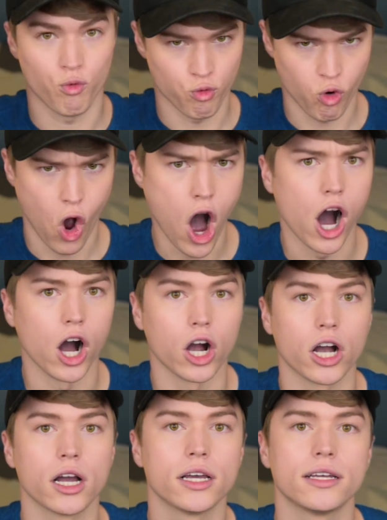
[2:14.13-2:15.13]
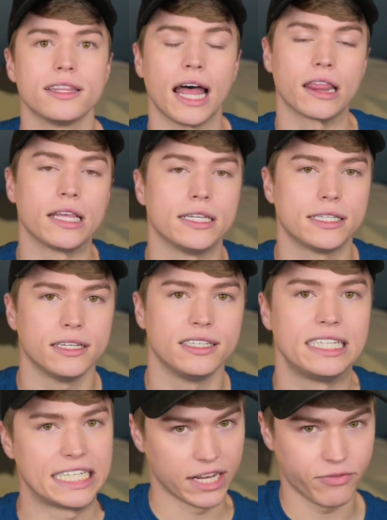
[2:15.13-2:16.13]
wrong, that this is
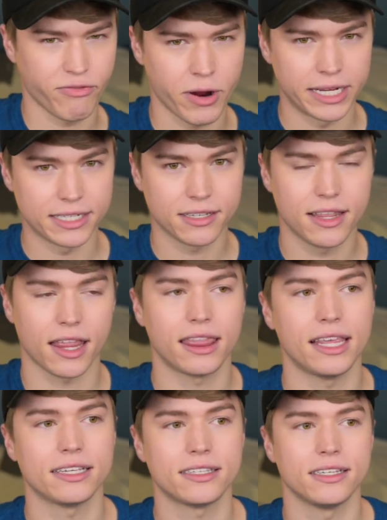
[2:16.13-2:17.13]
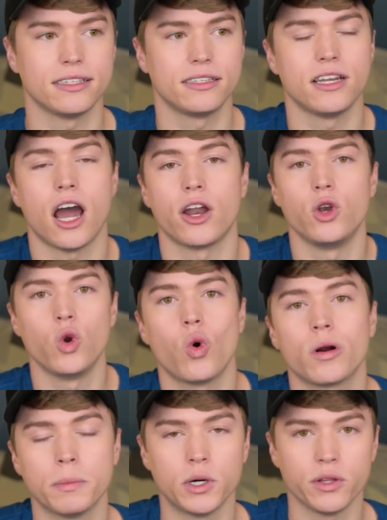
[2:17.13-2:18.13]
different, that this is not
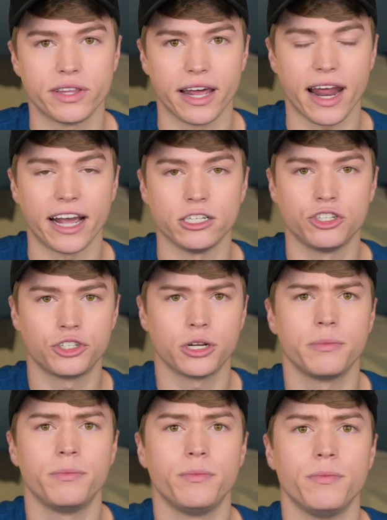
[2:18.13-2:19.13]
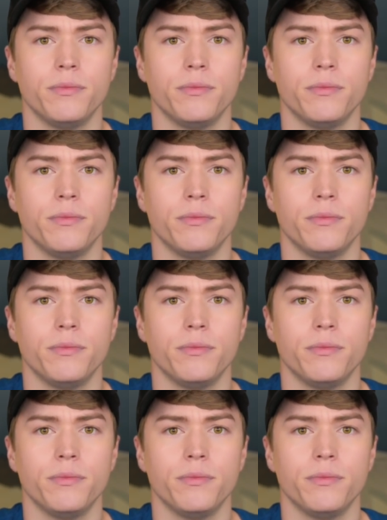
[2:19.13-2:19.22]
normal, that I should